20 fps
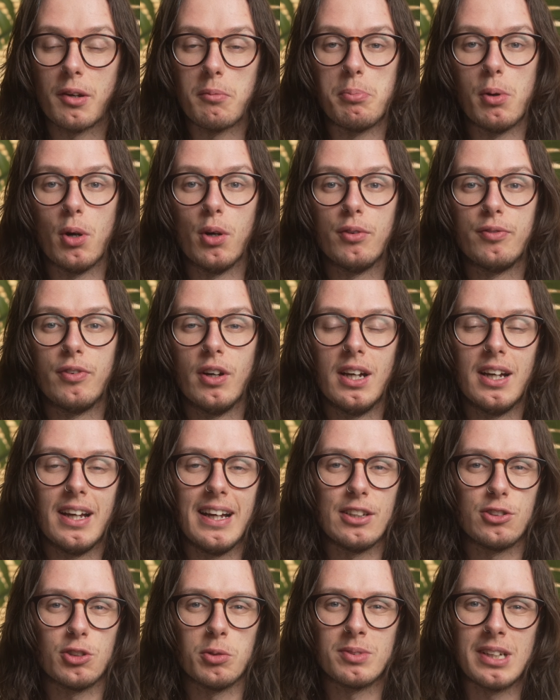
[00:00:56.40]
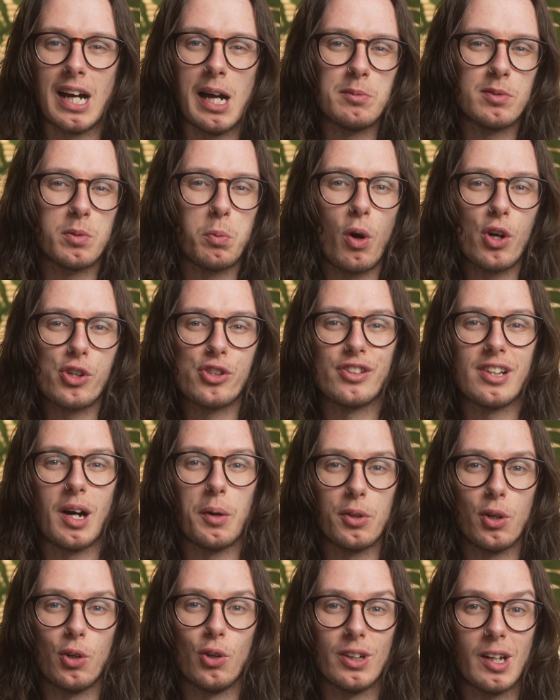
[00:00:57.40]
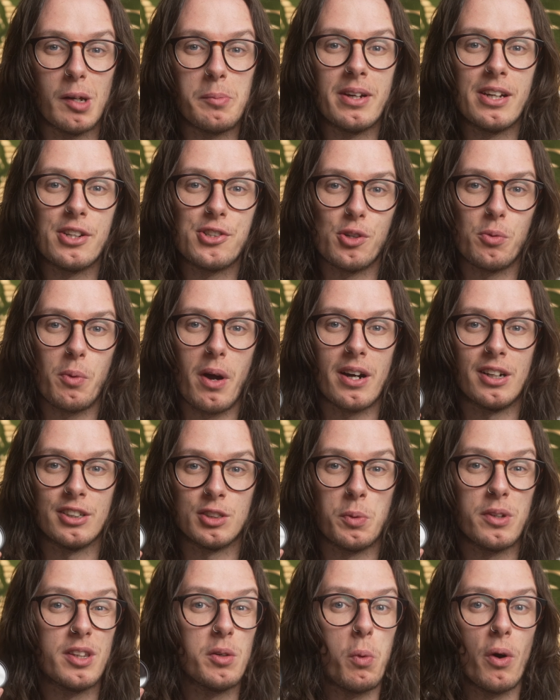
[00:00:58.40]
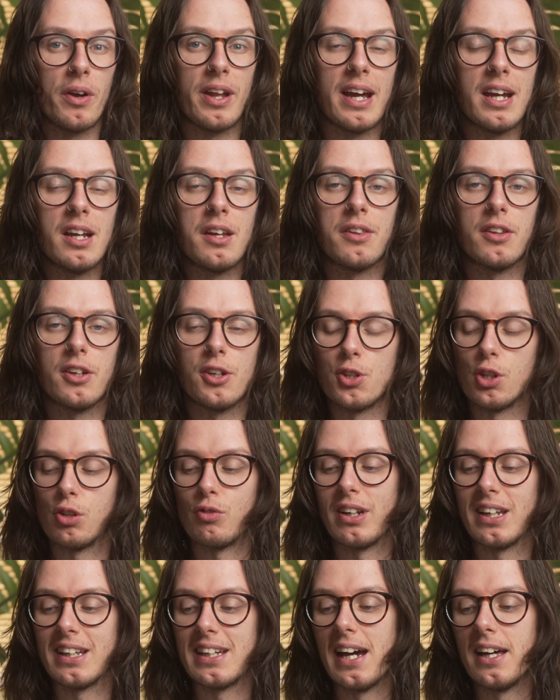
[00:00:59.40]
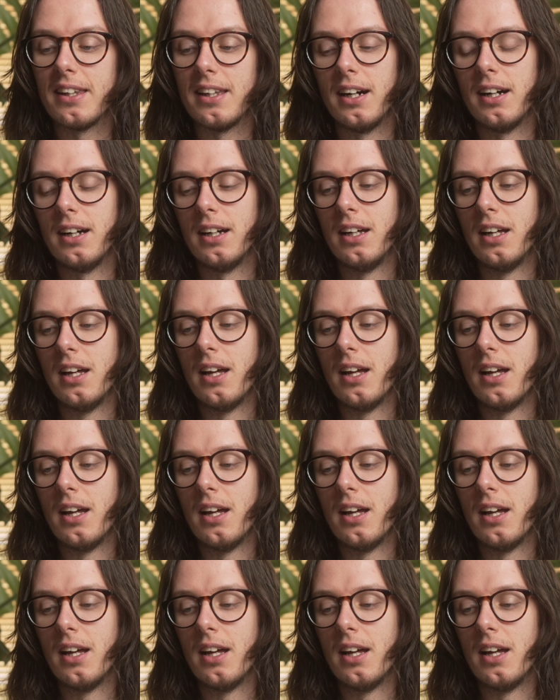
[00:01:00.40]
above, it sometimes washes out the whole image, whereas with the 1/8, you don't really get that.